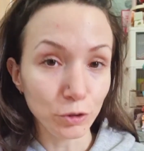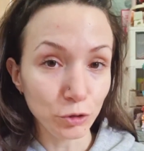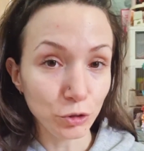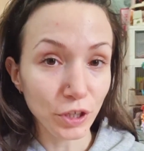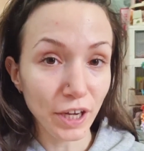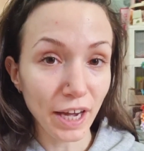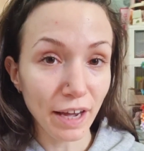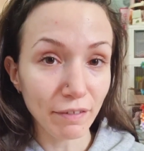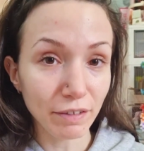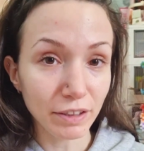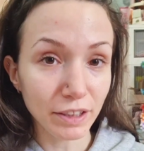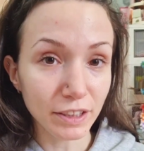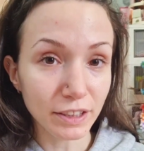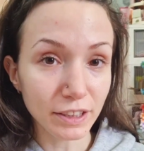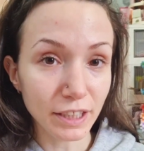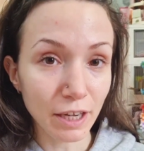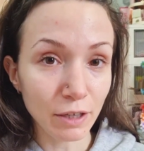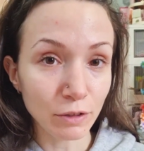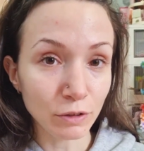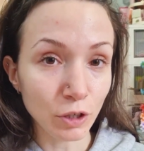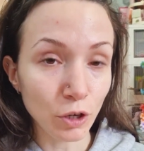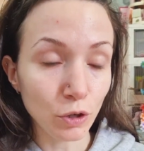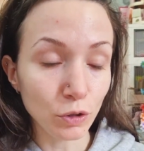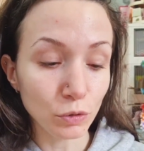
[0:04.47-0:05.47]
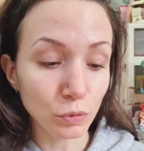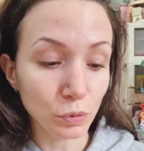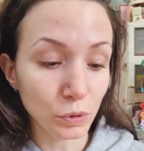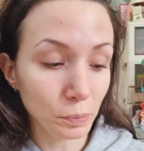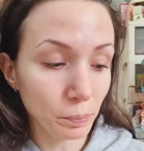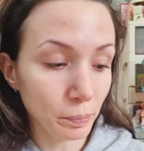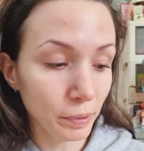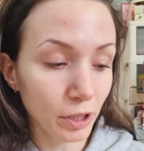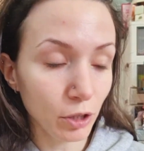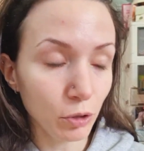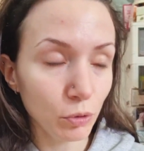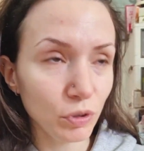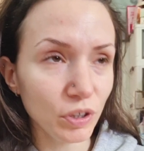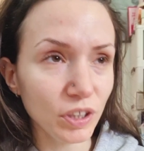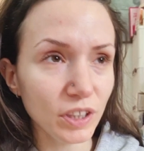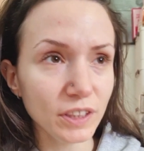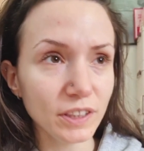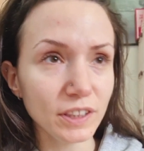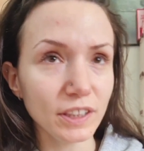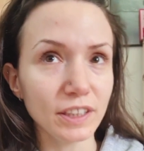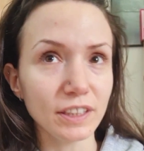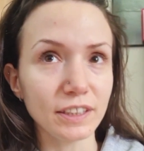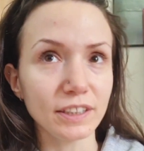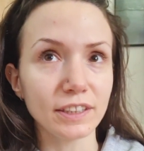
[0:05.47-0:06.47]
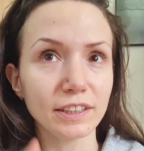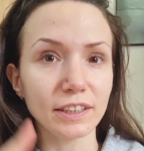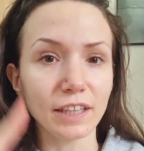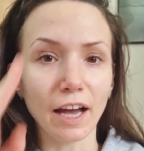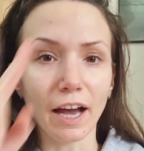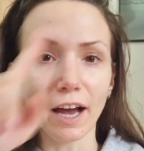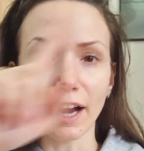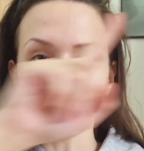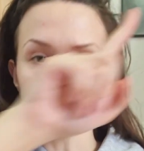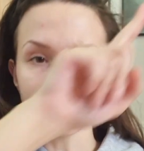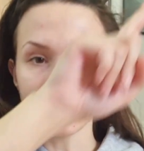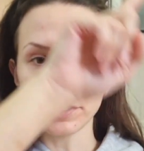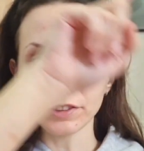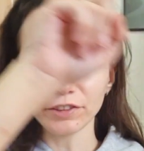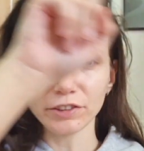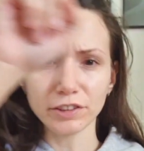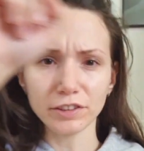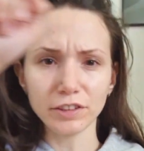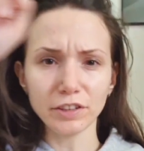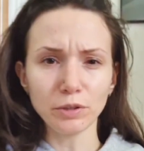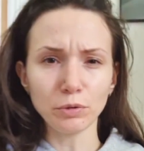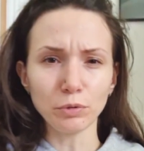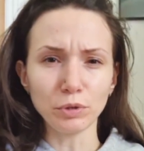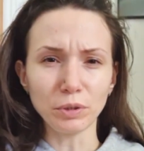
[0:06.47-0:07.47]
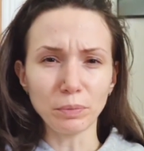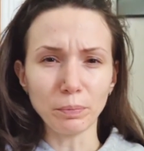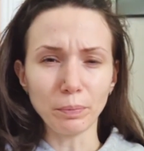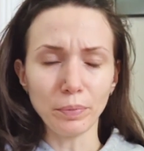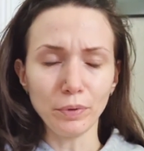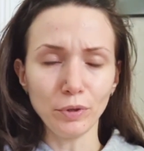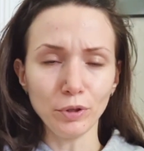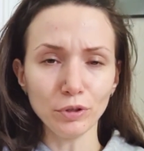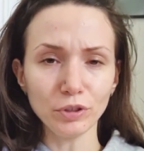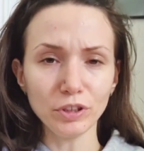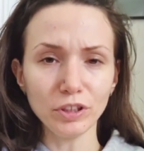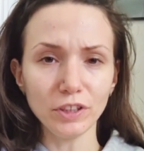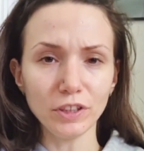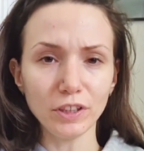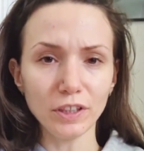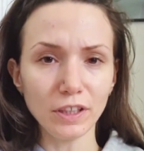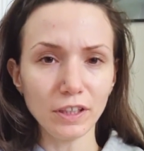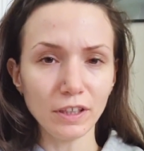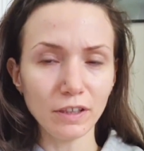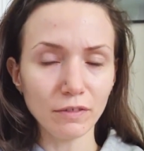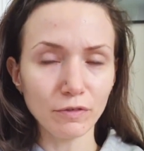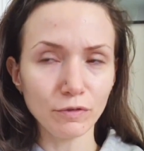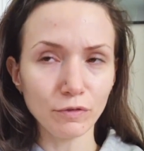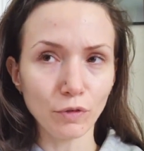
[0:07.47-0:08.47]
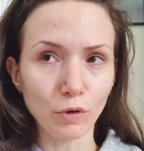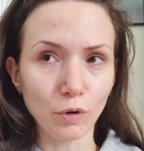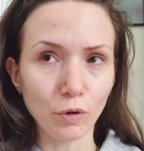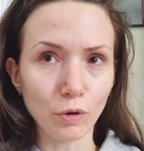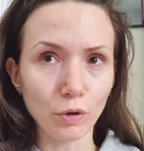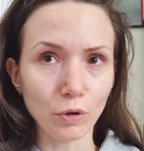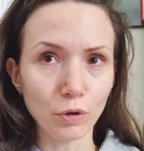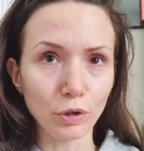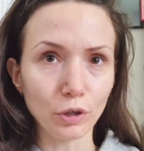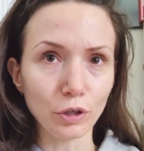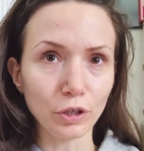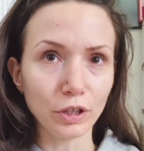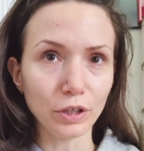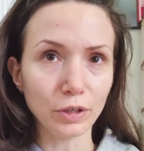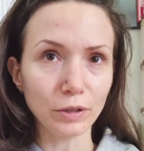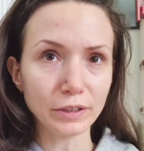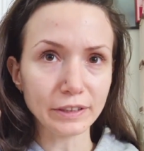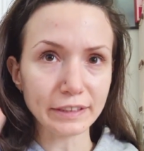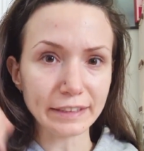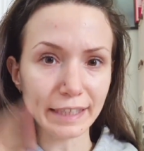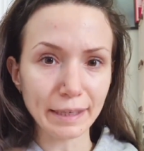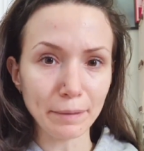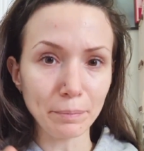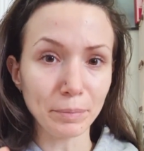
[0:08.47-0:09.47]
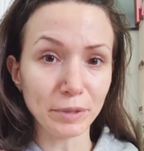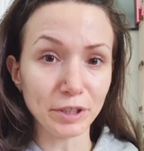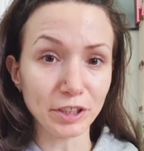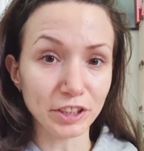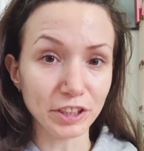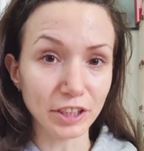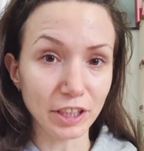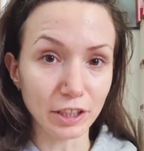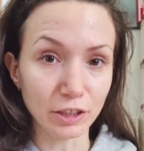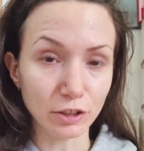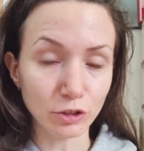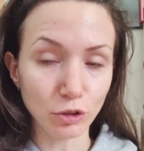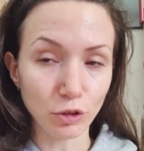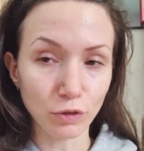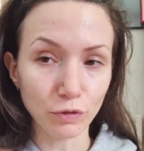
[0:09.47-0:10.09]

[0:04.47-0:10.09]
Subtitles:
also have a discount code with PLouise. It's artistry with beauty for 10%